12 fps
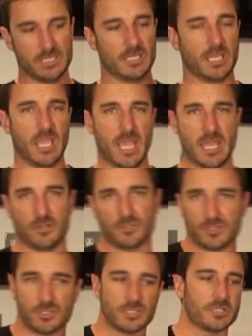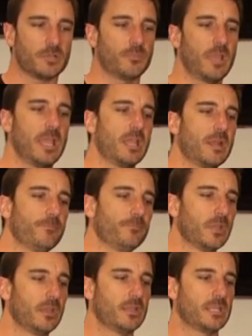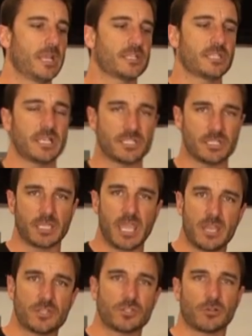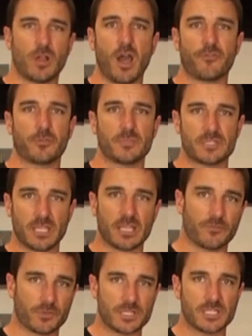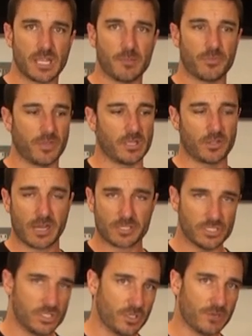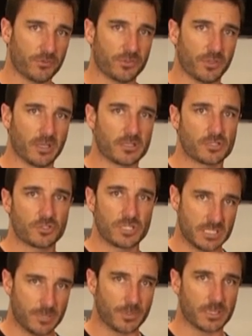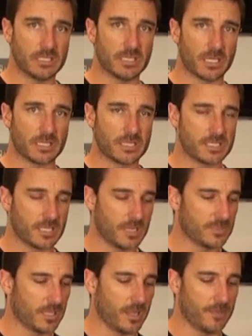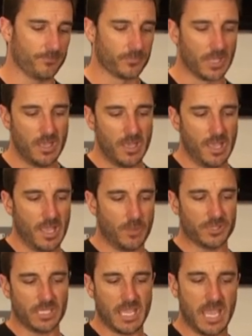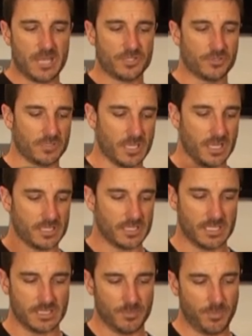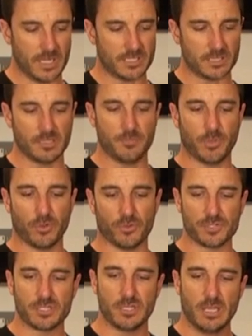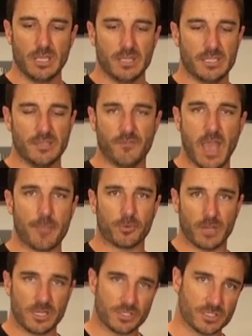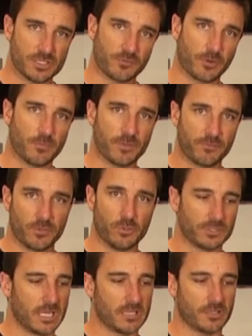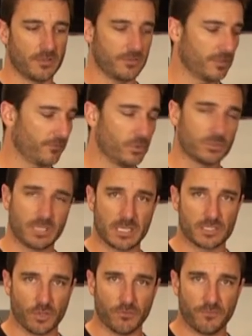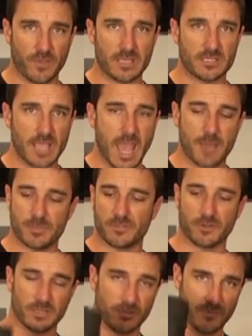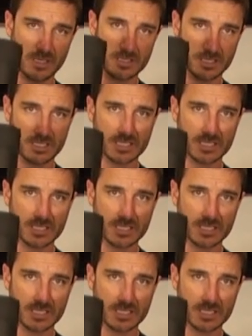is the canister system, and the SAS and the canister are often mistaken for the same thing. They're actually two different things. They're just typically done at the same time. And what the canister does is it basically pulls the evaporations from the fuel tank. The, the fuel tanks don't vent to atmosphere, they vent to